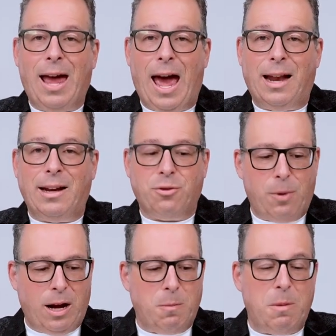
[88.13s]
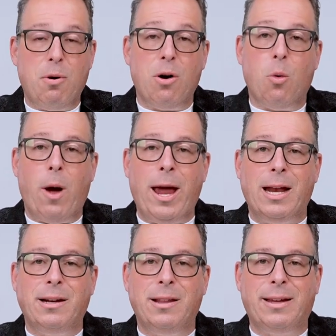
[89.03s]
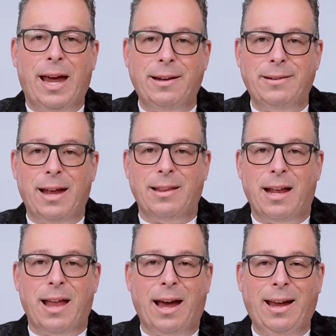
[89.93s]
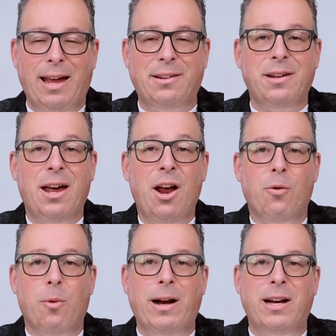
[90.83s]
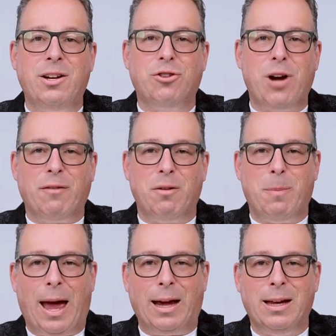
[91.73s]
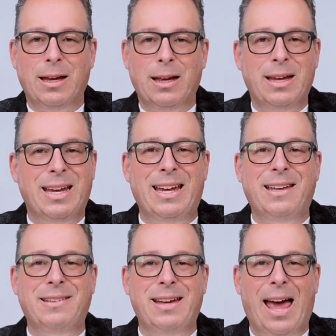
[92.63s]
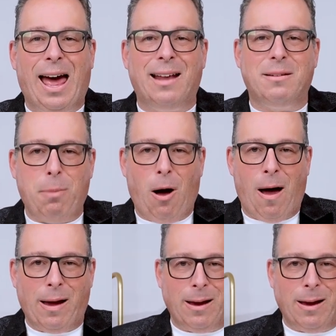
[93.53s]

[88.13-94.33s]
and it's ready to be put away into the case, and then that case right in your travel bag. Easy as pie.